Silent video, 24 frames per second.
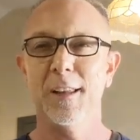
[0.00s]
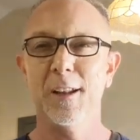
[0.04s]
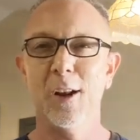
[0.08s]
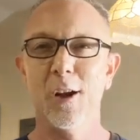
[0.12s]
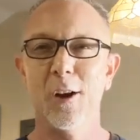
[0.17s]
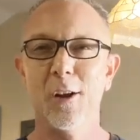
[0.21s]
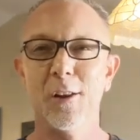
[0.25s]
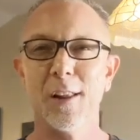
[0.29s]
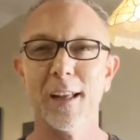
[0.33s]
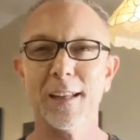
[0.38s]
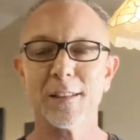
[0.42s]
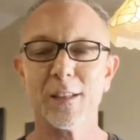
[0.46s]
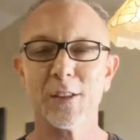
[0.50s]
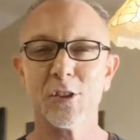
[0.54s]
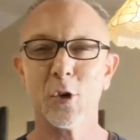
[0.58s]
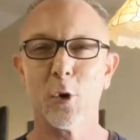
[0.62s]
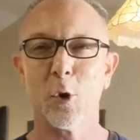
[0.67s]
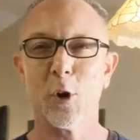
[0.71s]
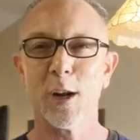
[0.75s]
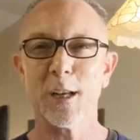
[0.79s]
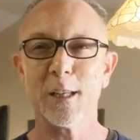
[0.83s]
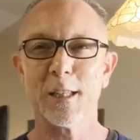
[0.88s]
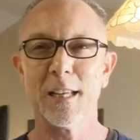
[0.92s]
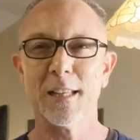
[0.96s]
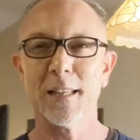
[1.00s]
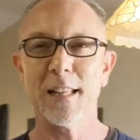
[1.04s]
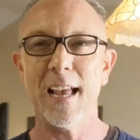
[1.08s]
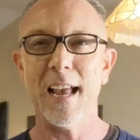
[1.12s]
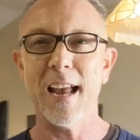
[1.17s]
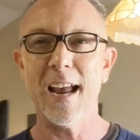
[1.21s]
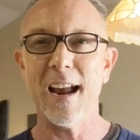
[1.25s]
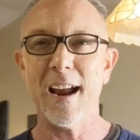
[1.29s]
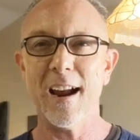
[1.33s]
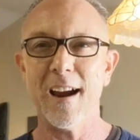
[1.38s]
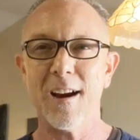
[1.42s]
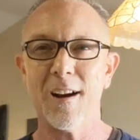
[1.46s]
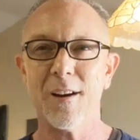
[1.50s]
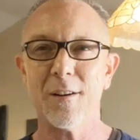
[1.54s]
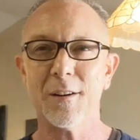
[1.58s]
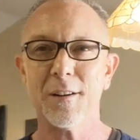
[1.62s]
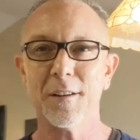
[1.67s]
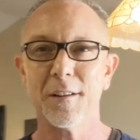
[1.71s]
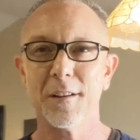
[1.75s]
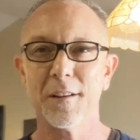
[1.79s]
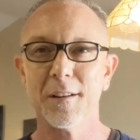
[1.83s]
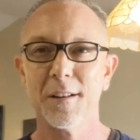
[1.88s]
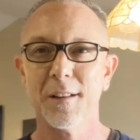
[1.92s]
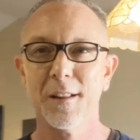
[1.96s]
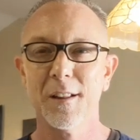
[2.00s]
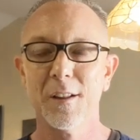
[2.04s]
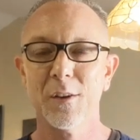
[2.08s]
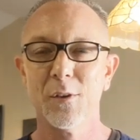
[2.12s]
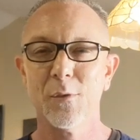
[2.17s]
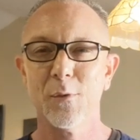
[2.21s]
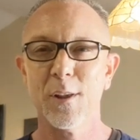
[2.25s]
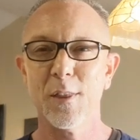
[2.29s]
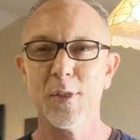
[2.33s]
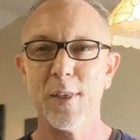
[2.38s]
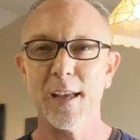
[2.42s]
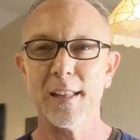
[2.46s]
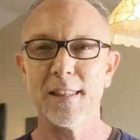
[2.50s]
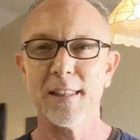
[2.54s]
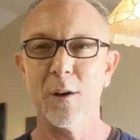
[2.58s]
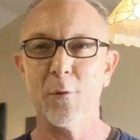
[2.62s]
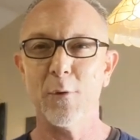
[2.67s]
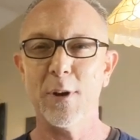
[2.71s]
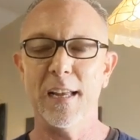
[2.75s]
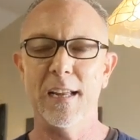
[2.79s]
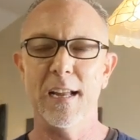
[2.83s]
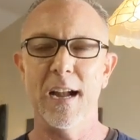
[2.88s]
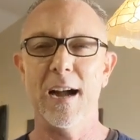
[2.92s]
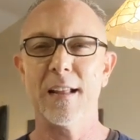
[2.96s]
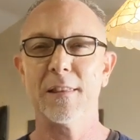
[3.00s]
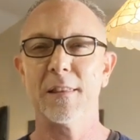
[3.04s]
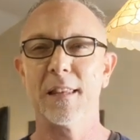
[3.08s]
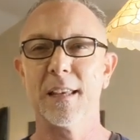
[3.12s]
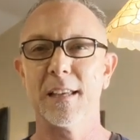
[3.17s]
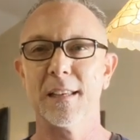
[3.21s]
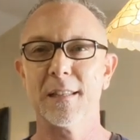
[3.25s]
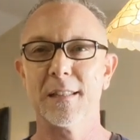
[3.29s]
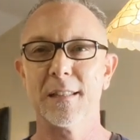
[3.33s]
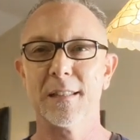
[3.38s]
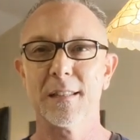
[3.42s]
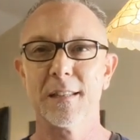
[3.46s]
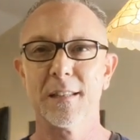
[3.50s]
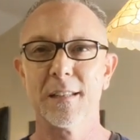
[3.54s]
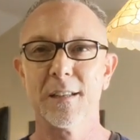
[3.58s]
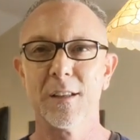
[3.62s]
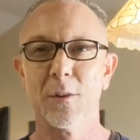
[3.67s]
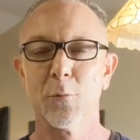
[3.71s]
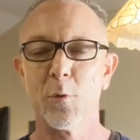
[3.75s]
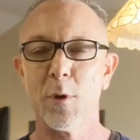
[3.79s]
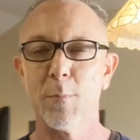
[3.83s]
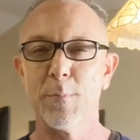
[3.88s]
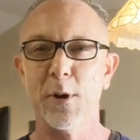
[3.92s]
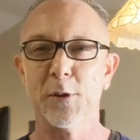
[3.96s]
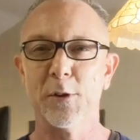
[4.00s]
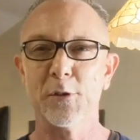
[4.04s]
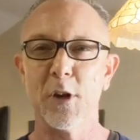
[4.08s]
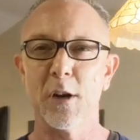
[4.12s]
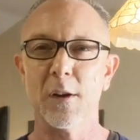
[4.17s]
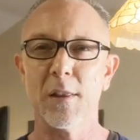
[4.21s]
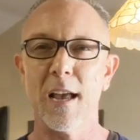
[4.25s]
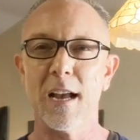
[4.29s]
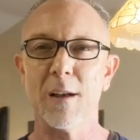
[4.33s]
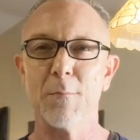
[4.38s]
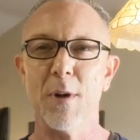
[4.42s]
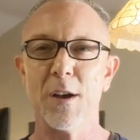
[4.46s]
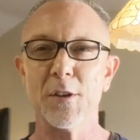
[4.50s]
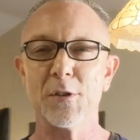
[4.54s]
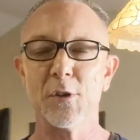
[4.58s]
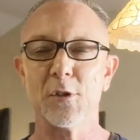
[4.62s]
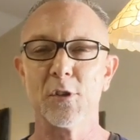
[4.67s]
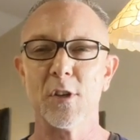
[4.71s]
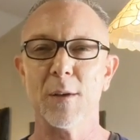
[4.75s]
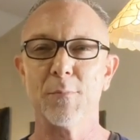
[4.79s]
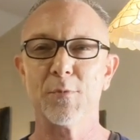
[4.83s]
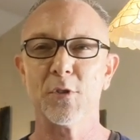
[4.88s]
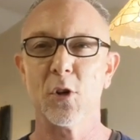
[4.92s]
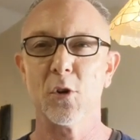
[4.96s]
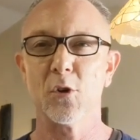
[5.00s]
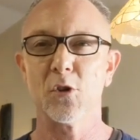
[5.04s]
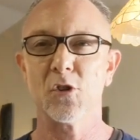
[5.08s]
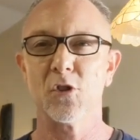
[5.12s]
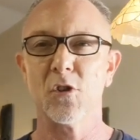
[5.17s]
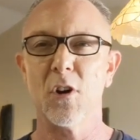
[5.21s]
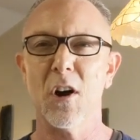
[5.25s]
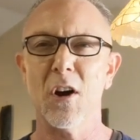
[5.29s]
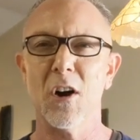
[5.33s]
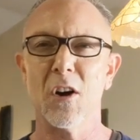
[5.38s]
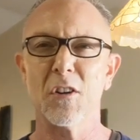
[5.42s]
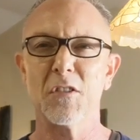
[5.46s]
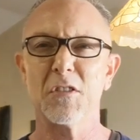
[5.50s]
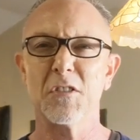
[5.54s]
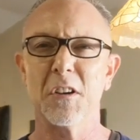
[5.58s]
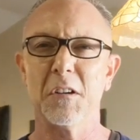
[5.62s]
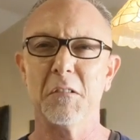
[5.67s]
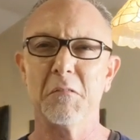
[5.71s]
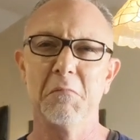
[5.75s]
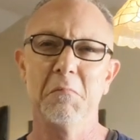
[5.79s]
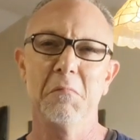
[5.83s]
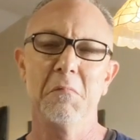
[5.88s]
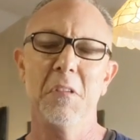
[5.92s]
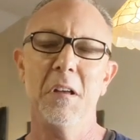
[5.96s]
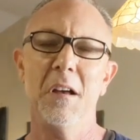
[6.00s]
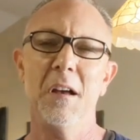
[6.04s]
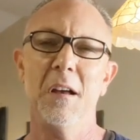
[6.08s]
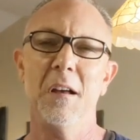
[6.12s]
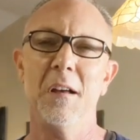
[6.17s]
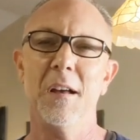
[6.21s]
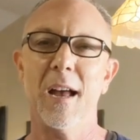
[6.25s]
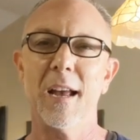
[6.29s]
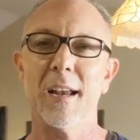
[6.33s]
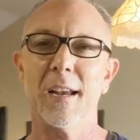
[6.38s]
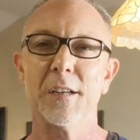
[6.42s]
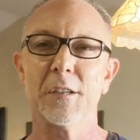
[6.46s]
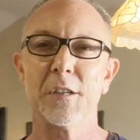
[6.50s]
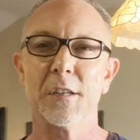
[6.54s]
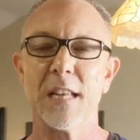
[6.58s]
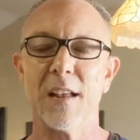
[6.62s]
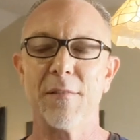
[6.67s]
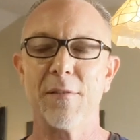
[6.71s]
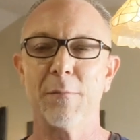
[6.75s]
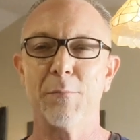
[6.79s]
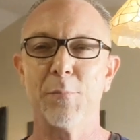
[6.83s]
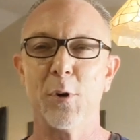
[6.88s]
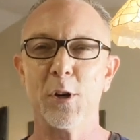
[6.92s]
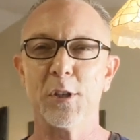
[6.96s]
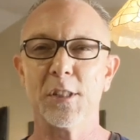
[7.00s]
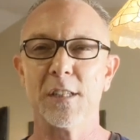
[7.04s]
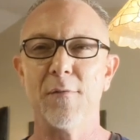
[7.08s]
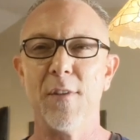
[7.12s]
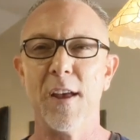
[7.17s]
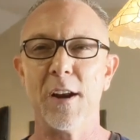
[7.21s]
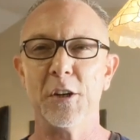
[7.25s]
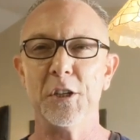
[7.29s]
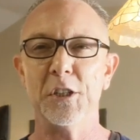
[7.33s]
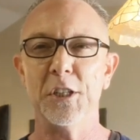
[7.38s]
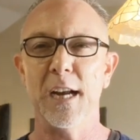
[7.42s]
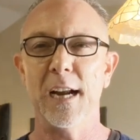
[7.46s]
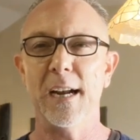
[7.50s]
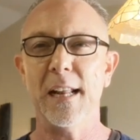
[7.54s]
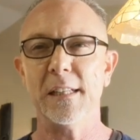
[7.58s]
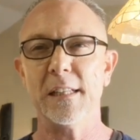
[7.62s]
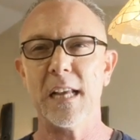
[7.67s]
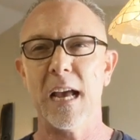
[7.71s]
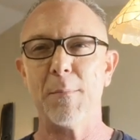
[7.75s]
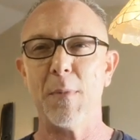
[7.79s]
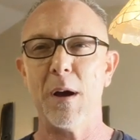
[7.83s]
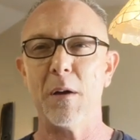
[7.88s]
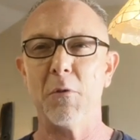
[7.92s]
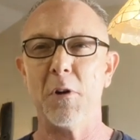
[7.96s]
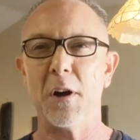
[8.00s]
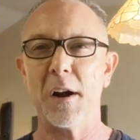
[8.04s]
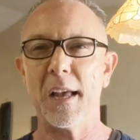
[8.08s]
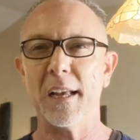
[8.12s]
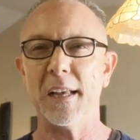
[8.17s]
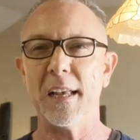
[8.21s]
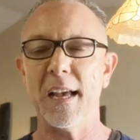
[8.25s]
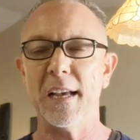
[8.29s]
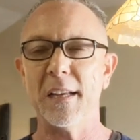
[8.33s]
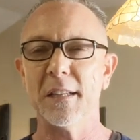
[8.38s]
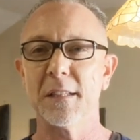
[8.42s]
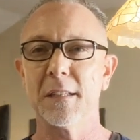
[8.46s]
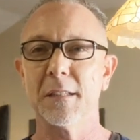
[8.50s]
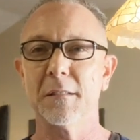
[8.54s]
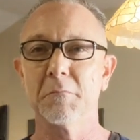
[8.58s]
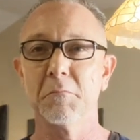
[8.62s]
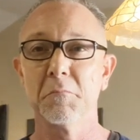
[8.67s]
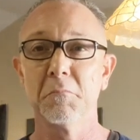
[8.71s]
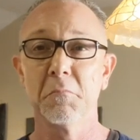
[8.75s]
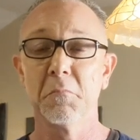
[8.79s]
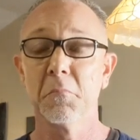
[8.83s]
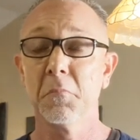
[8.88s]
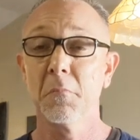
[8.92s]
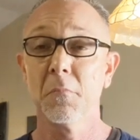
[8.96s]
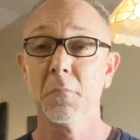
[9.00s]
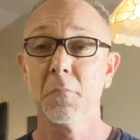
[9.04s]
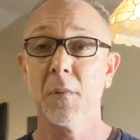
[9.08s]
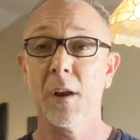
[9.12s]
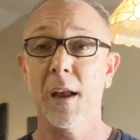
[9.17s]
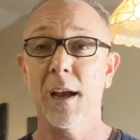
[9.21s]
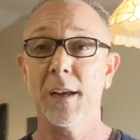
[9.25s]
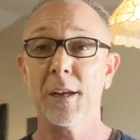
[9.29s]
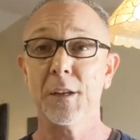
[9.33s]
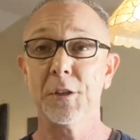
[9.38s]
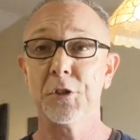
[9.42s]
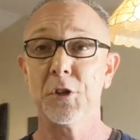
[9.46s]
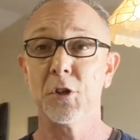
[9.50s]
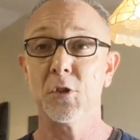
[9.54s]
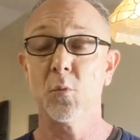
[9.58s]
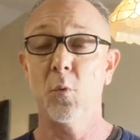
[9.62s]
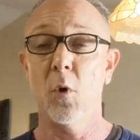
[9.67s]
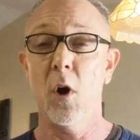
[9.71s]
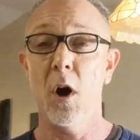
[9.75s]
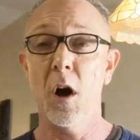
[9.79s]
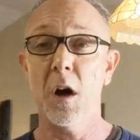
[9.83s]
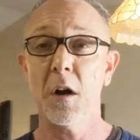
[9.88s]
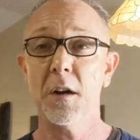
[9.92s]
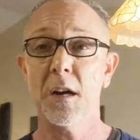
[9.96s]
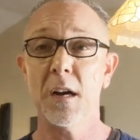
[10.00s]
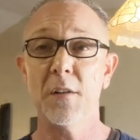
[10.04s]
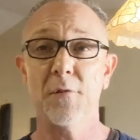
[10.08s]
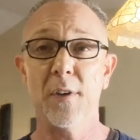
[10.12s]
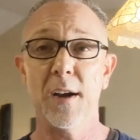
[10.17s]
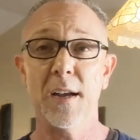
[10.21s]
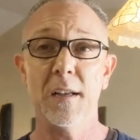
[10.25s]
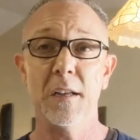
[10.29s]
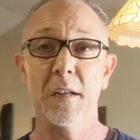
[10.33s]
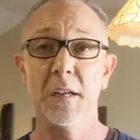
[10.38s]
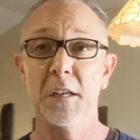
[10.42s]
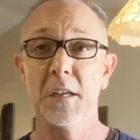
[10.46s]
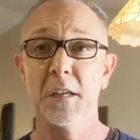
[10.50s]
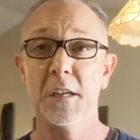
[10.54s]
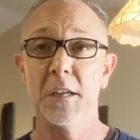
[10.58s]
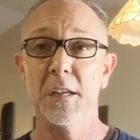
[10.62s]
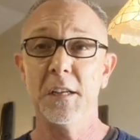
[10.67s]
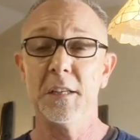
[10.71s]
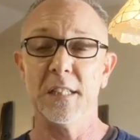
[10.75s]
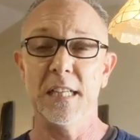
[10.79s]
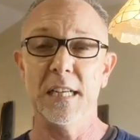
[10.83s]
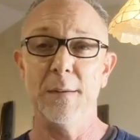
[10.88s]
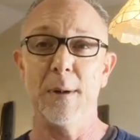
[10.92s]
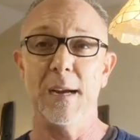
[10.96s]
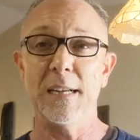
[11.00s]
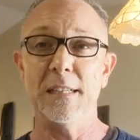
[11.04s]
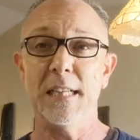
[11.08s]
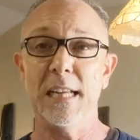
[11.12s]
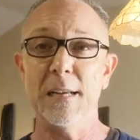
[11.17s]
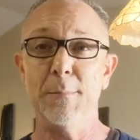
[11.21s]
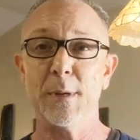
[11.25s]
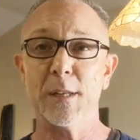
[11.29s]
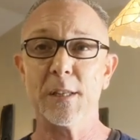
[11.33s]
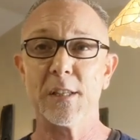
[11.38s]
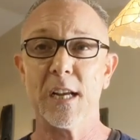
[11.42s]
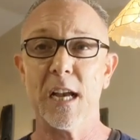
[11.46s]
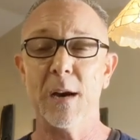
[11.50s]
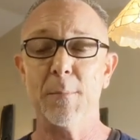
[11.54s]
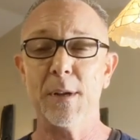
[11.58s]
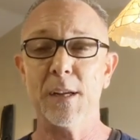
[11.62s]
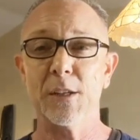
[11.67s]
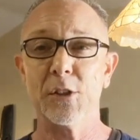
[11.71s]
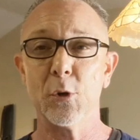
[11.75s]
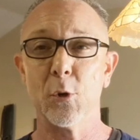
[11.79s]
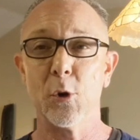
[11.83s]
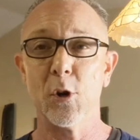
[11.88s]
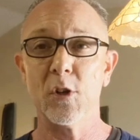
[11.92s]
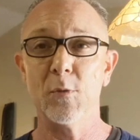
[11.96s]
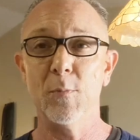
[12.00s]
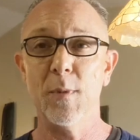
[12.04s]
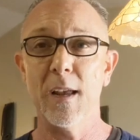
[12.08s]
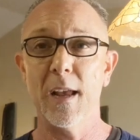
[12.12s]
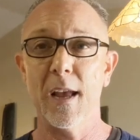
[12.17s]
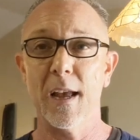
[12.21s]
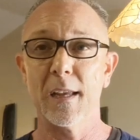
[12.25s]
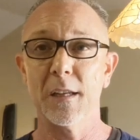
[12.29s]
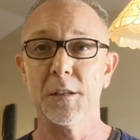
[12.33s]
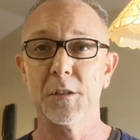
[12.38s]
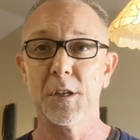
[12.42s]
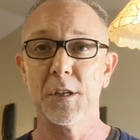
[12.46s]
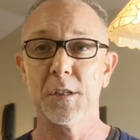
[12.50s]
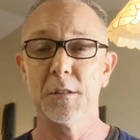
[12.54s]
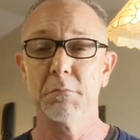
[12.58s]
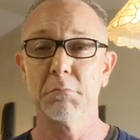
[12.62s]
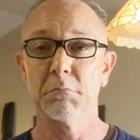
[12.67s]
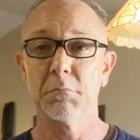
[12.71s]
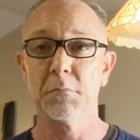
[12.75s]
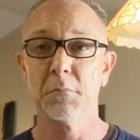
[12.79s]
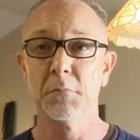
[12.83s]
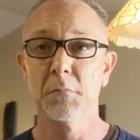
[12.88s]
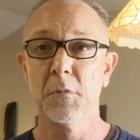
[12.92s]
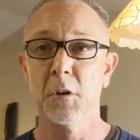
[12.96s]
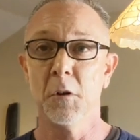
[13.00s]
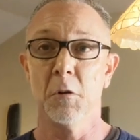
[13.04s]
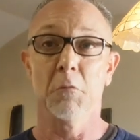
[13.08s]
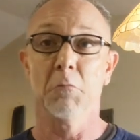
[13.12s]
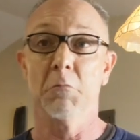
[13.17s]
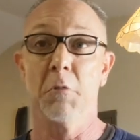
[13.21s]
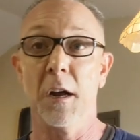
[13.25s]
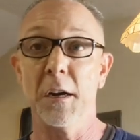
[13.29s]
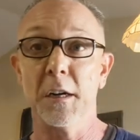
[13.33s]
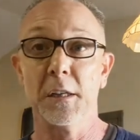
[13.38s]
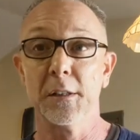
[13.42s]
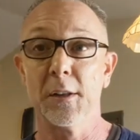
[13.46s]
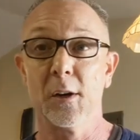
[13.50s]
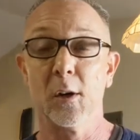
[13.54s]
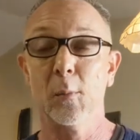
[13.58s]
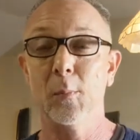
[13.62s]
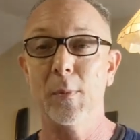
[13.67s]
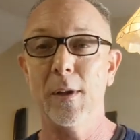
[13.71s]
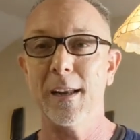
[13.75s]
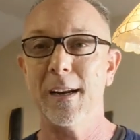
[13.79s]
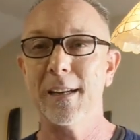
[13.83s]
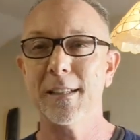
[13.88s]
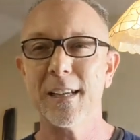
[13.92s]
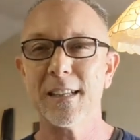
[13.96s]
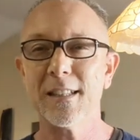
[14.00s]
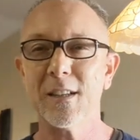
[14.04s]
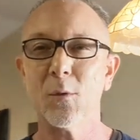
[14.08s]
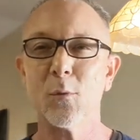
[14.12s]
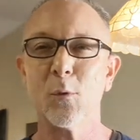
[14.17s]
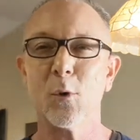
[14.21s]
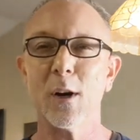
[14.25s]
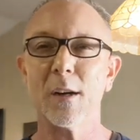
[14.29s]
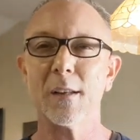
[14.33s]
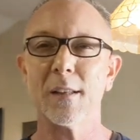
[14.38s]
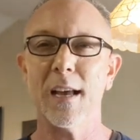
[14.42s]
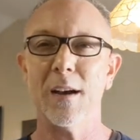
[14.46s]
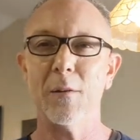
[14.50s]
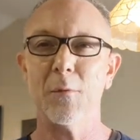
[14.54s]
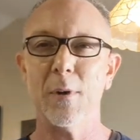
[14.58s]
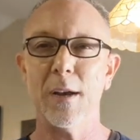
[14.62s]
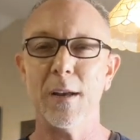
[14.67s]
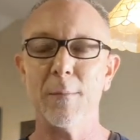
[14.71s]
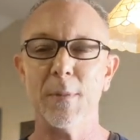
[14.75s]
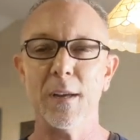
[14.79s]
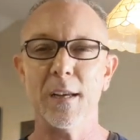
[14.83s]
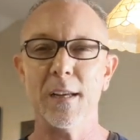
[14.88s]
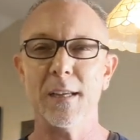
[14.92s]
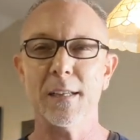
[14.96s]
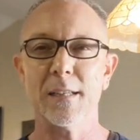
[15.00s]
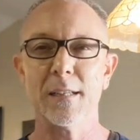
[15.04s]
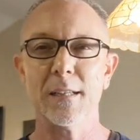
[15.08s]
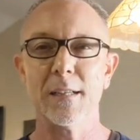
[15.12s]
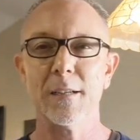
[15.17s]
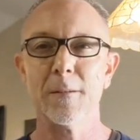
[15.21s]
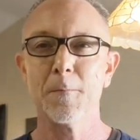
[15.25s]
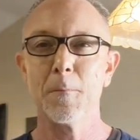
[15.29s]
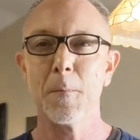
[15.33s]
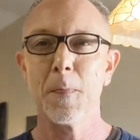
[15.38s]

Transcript: you know, like the tortoise and the hare. We think that we got this. We built our leg muscles up so strong, so oh, I could just have a burst of energy anytime I want, I guess, and I could just walk. And if I see my demons coming towards me, I can just run a little bit. It doesn't work that way because